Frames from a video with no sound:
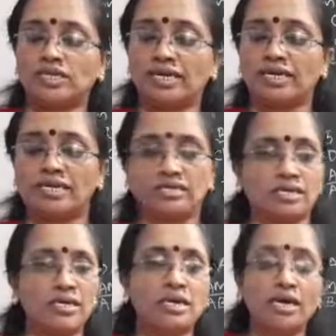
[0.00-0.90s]
that is
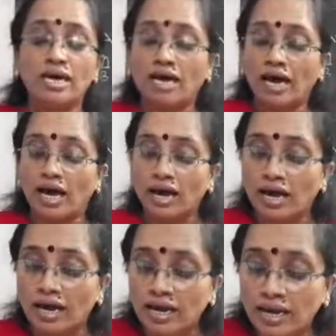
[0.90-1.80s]

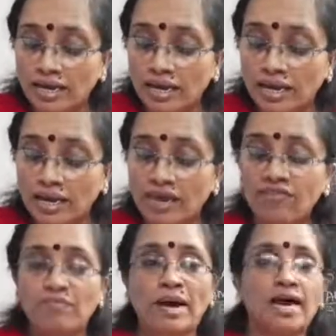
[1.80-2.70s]

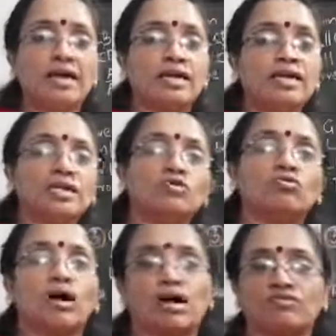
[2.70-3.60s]
EF parallel
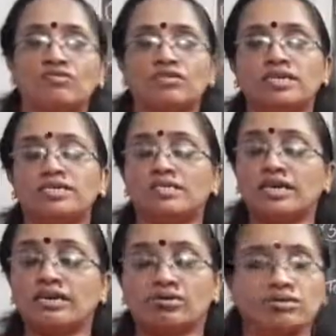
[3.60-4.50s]
QR. For these
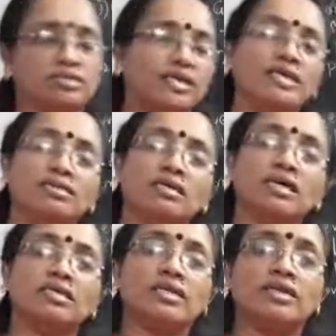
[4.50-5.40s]
3 questions
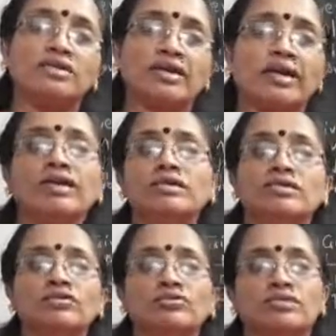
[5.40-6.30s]
that you can
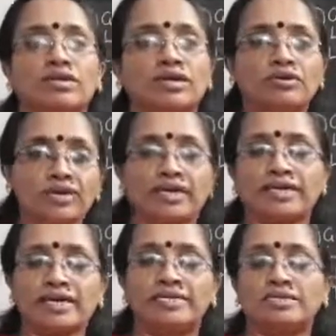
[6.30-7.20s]
use, you can
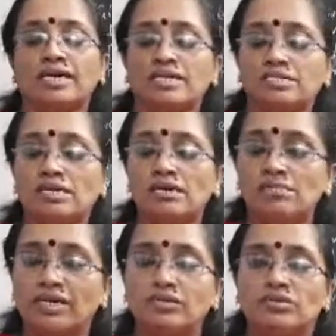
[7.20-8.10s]
get the answer
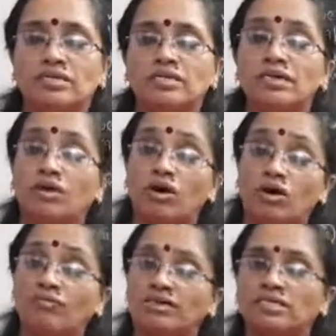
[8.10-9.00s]
by using the
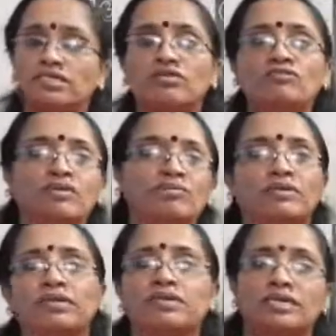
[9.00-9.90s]
converse of
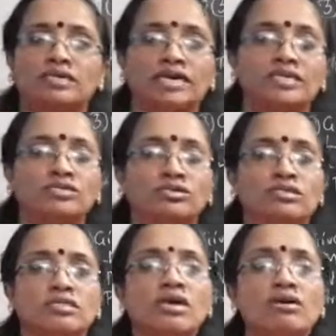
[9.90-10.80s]
BPT. That
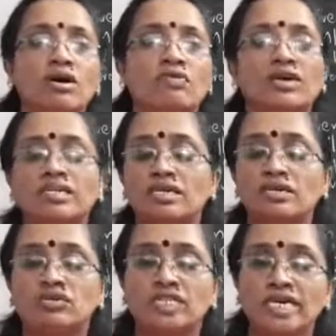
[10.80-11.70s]
ratios, whether
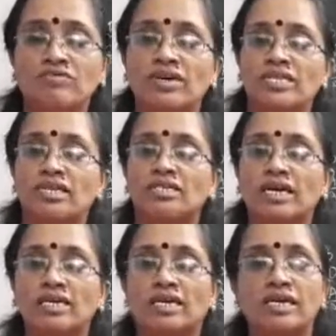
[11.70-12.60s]
you check whether
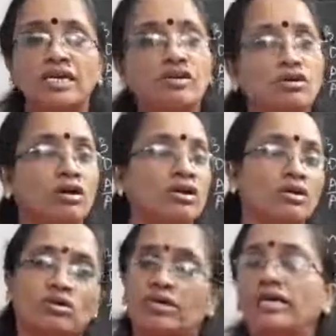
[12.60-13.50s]
that are equal or
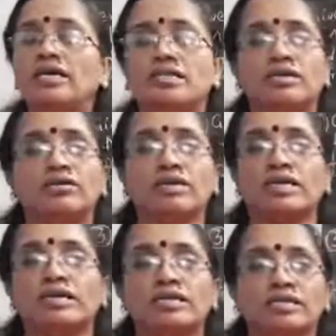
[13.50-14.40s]
not, then you
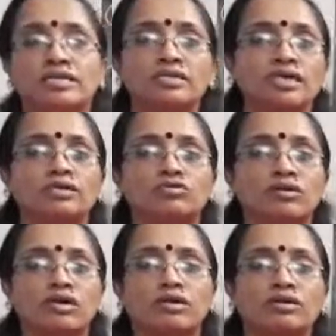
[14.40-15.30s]
can tell that
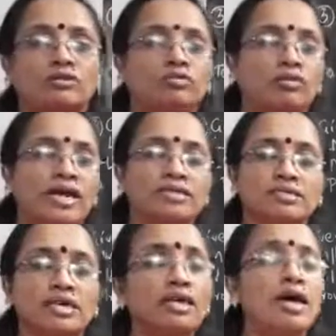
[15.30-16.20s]
the two lines
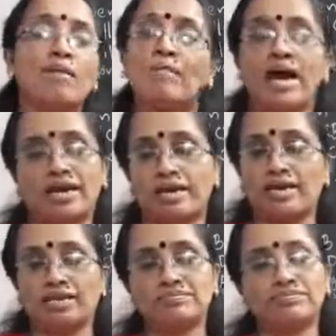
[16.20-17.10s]
are
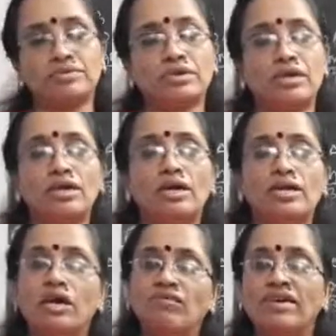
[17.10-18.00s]
parallel.
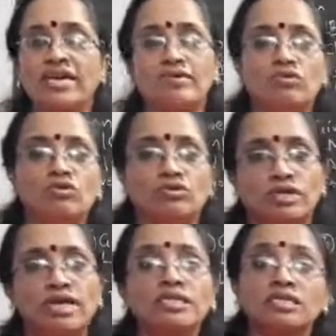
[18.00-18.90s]
Now we can move to
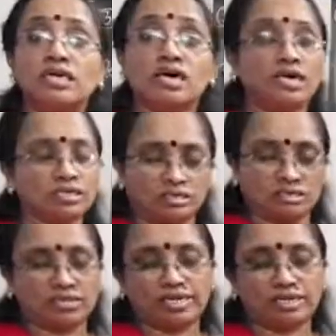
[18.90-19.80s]
the third
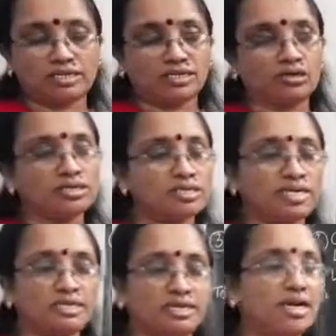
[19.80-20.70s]
question. Question is